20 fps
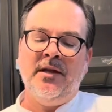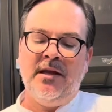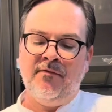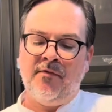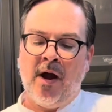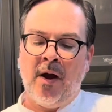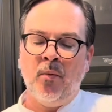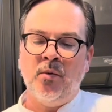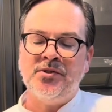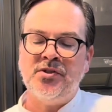If
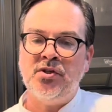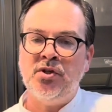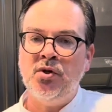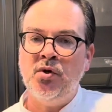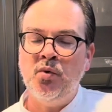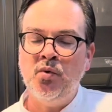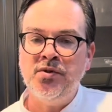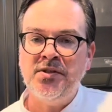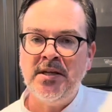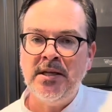I was
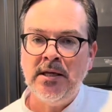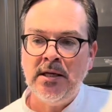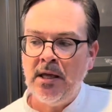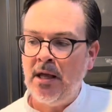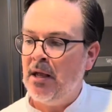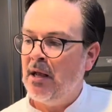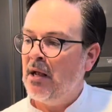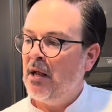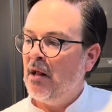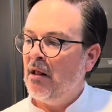using
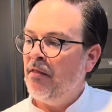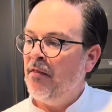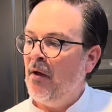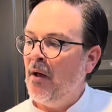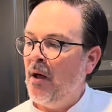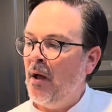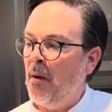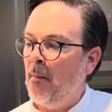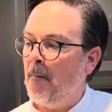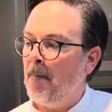
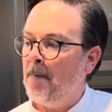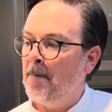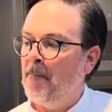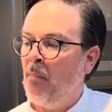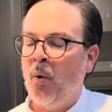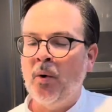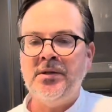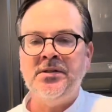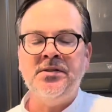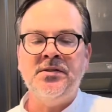the
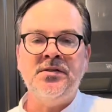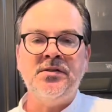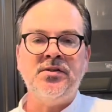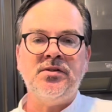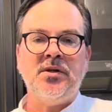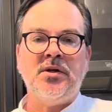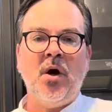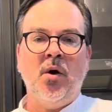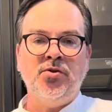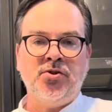Morton's
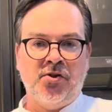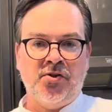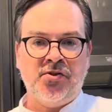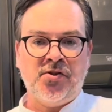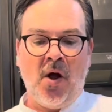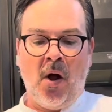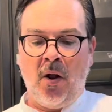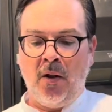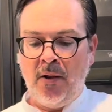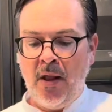Kosher
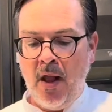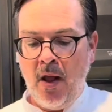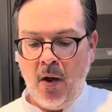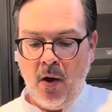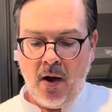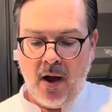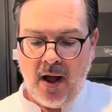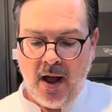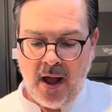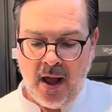Salt,
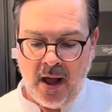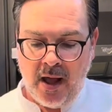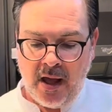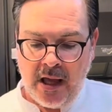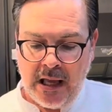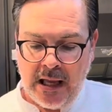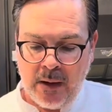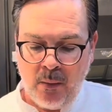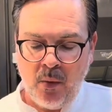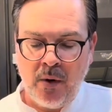
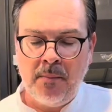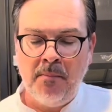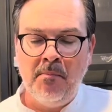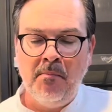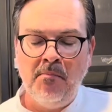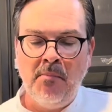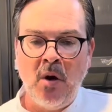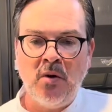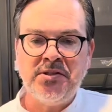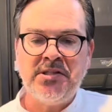I would
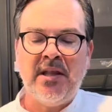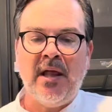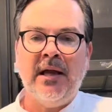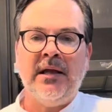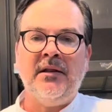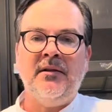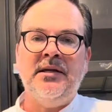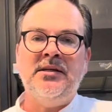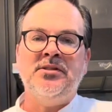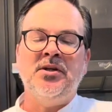most
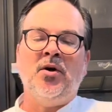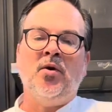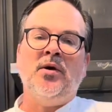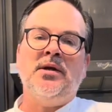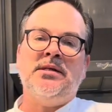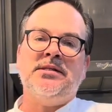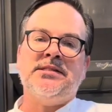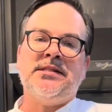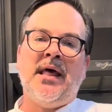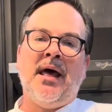likely
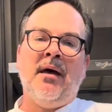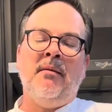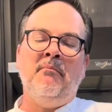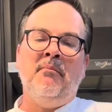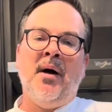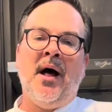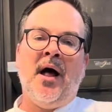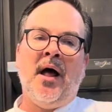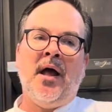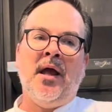decrease that
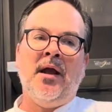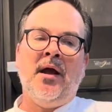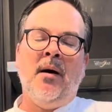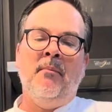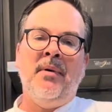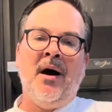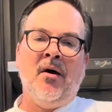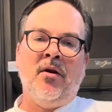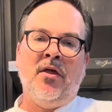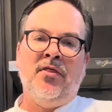by
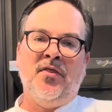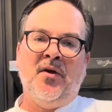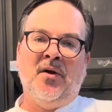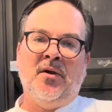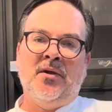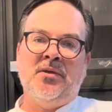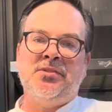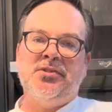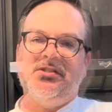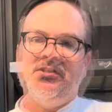about a
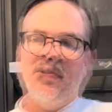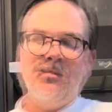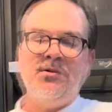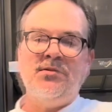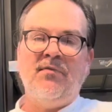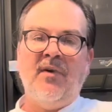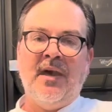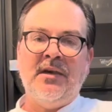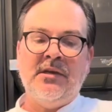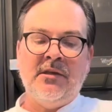third. Sometimes
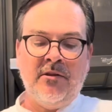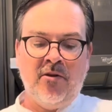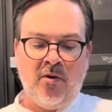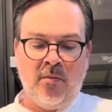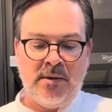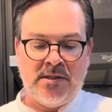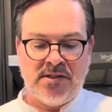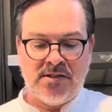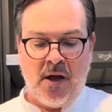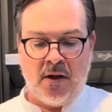find it a little
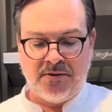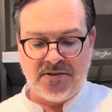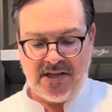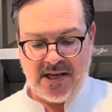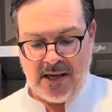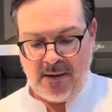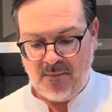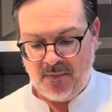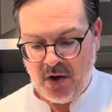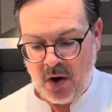bit
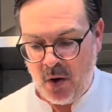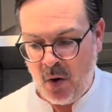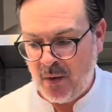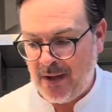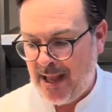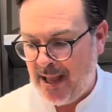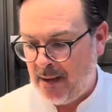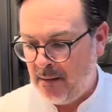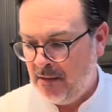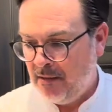salty.
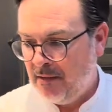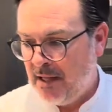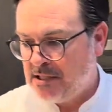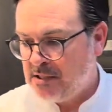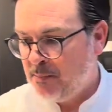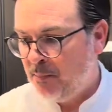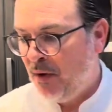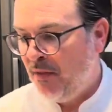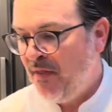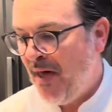Okay, let's
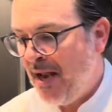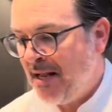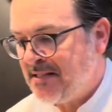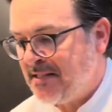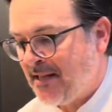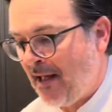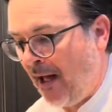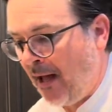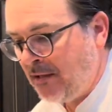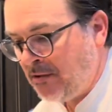put that
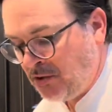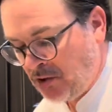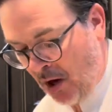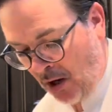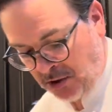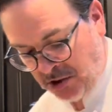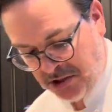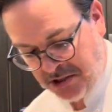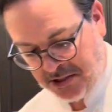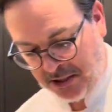aside and
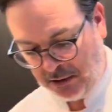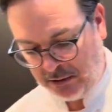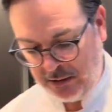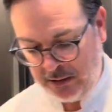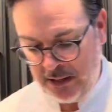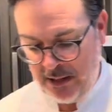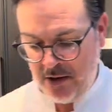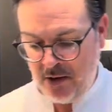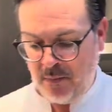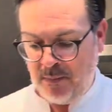talk just a
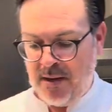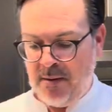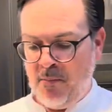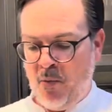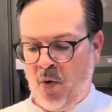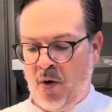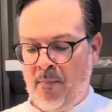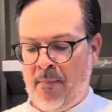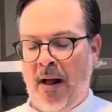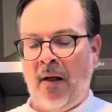little bit
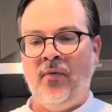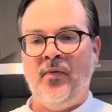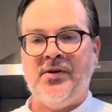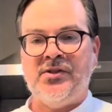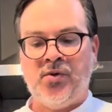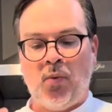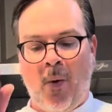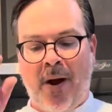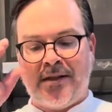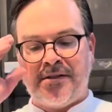more about
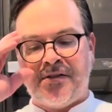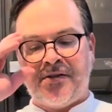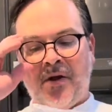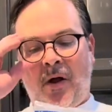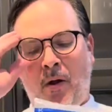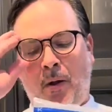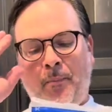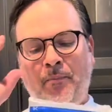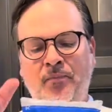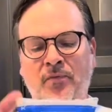this wet
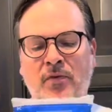salt.